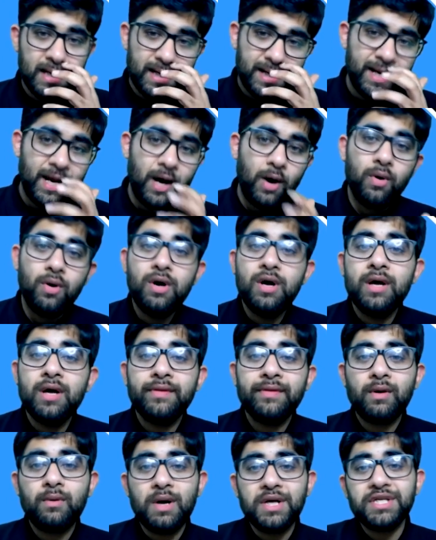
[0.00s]
Now,
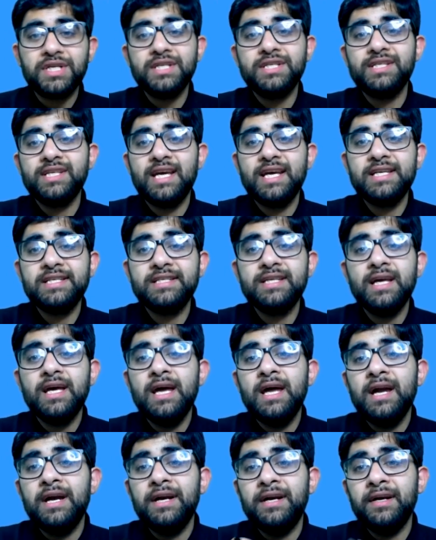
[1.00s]
the question says
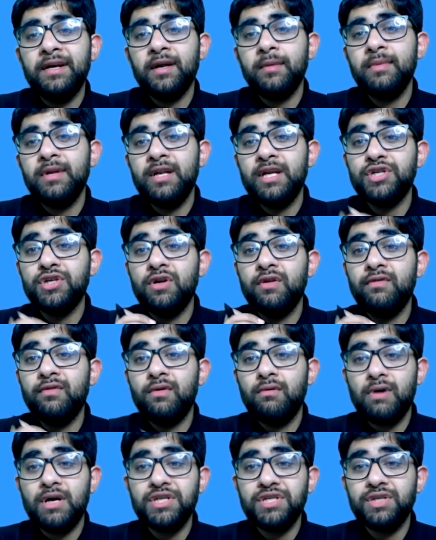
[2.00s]
determination of
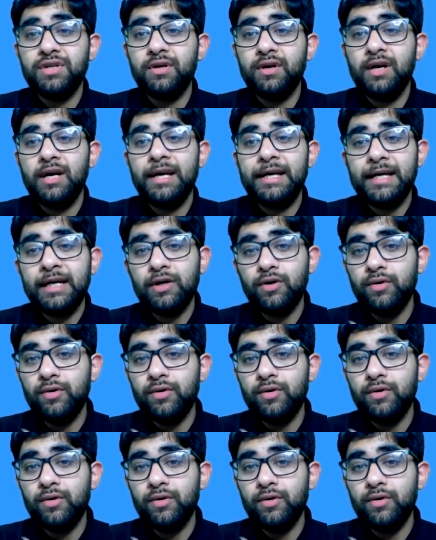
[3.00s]
question relating to